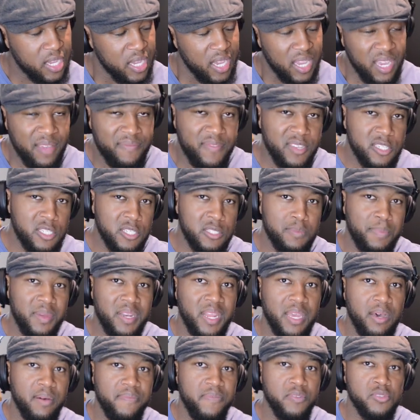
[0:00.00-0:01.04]
If this has been
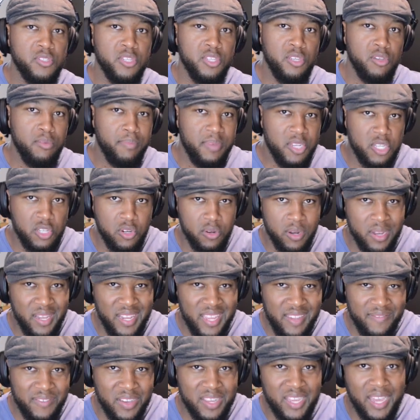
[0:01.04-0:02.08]
helpful to you, be sure to
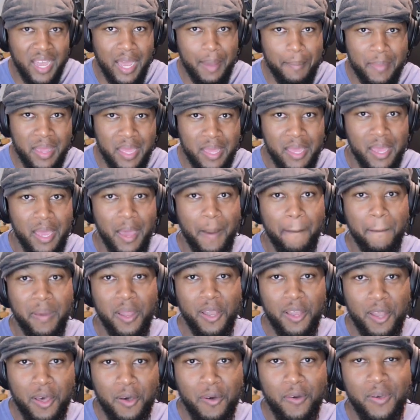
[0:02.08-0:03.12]
leave a comment
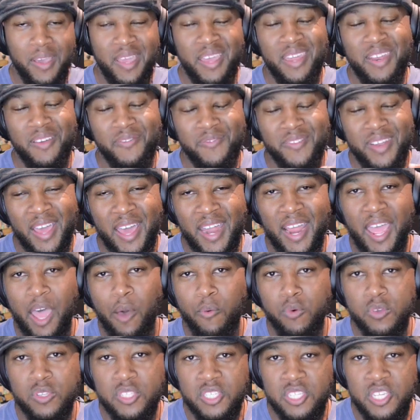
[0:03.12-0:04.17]
below. And if not, I
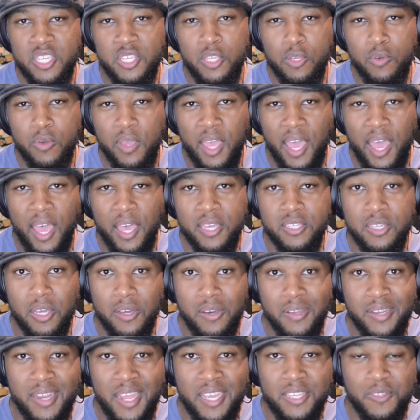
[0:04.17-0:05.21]
will see you guys
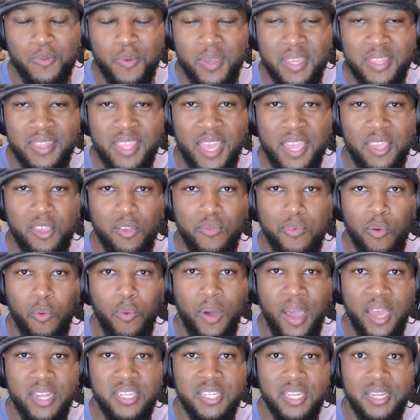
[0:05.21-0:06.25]
on next week. Thank you for
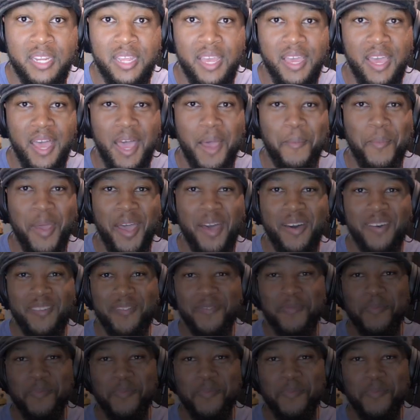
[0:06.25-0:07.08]
watching. I'm out.